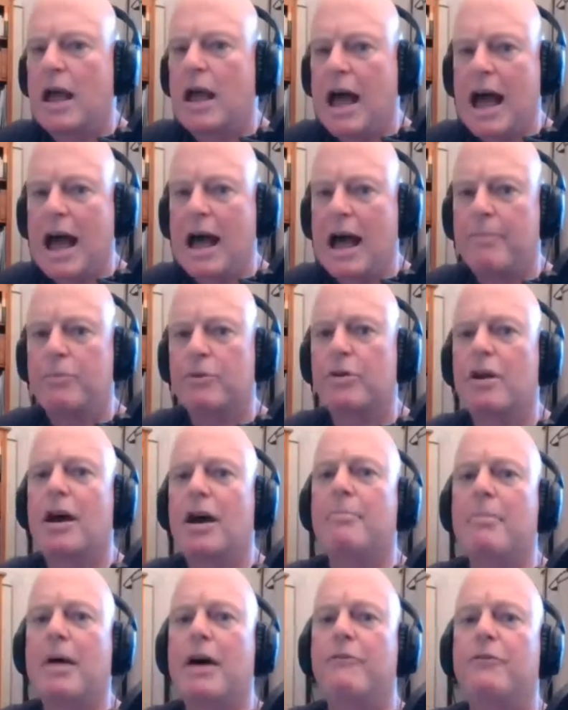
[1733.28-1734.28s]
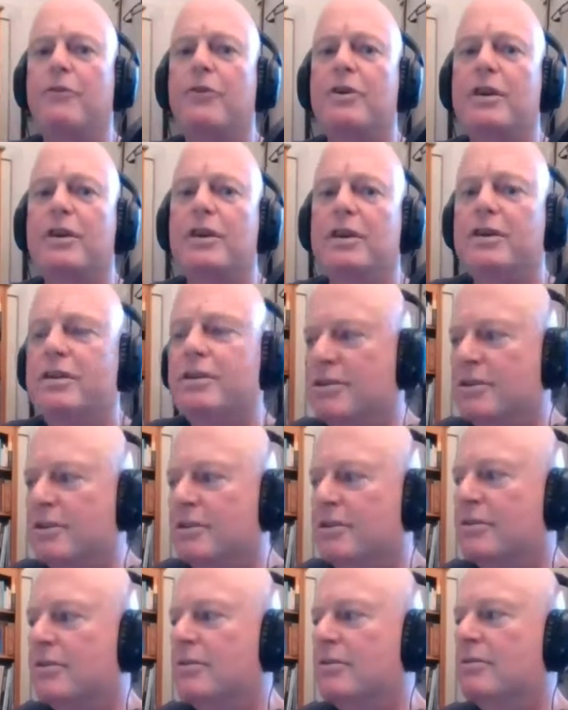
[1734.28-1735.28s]
I put on my
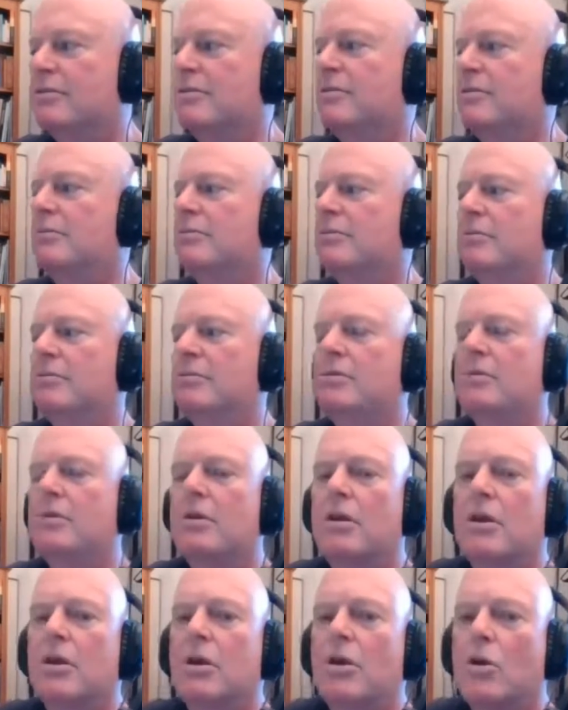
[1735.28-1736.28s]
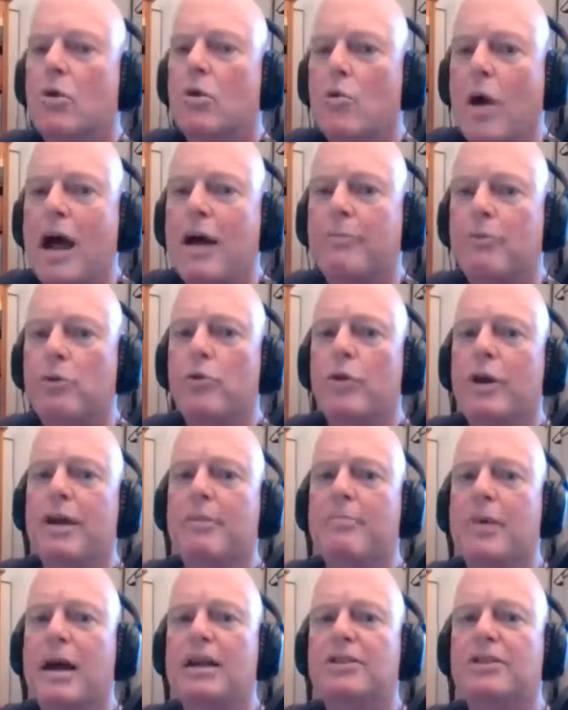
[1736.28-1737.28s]
face, wipe
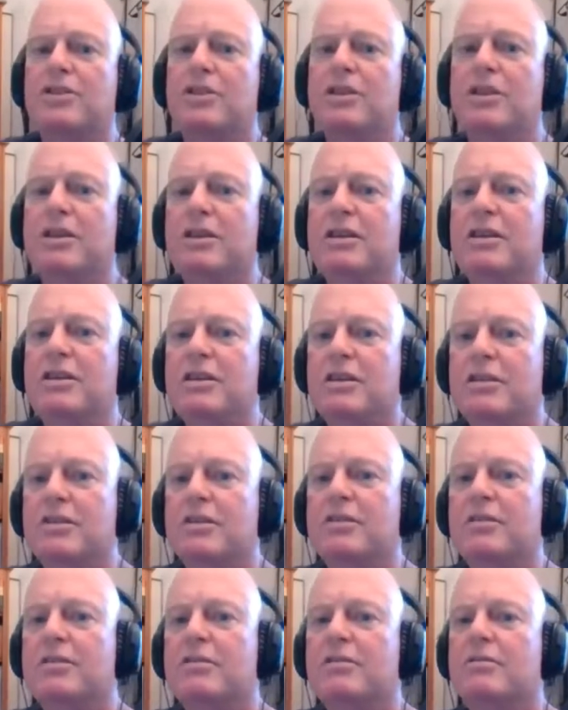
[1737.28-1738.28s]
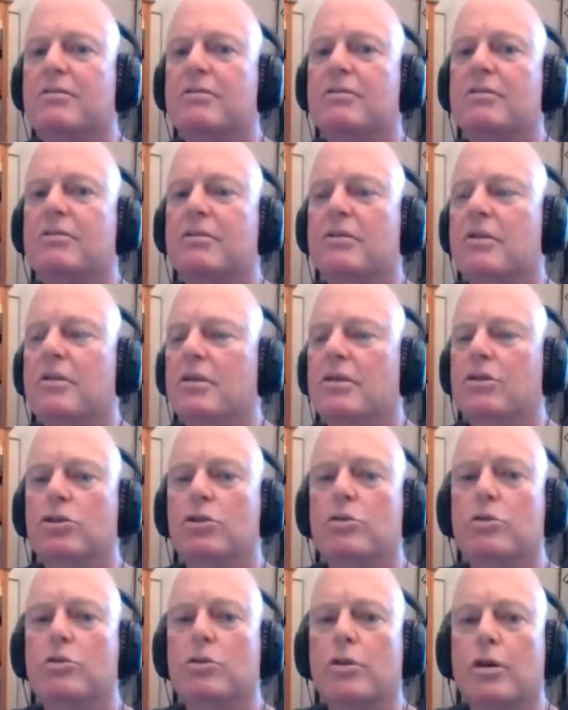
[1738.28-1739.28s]
away my tears.
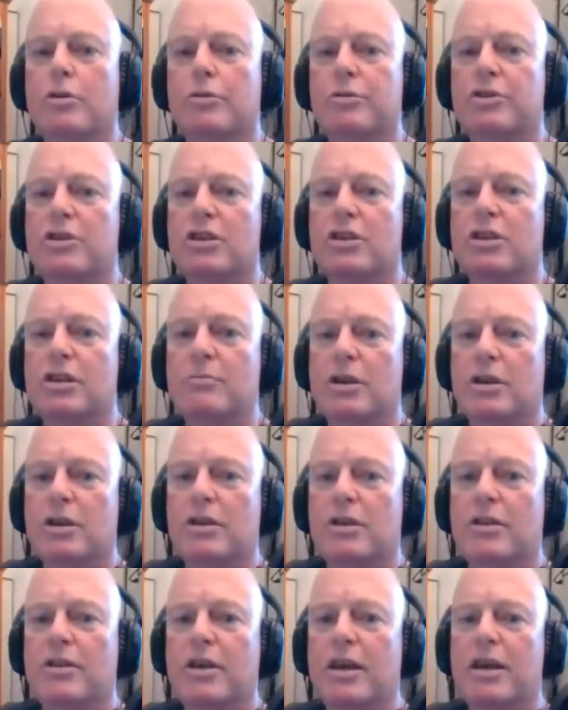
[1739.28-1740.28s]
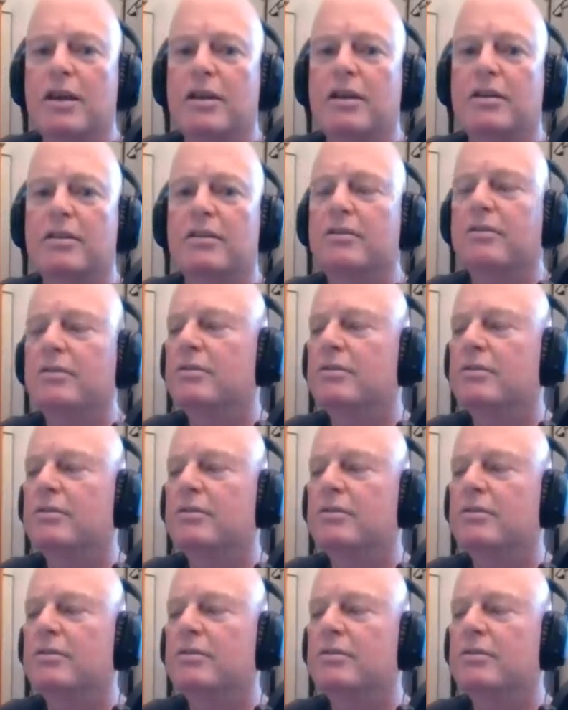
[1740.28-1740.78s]
You don't see me then.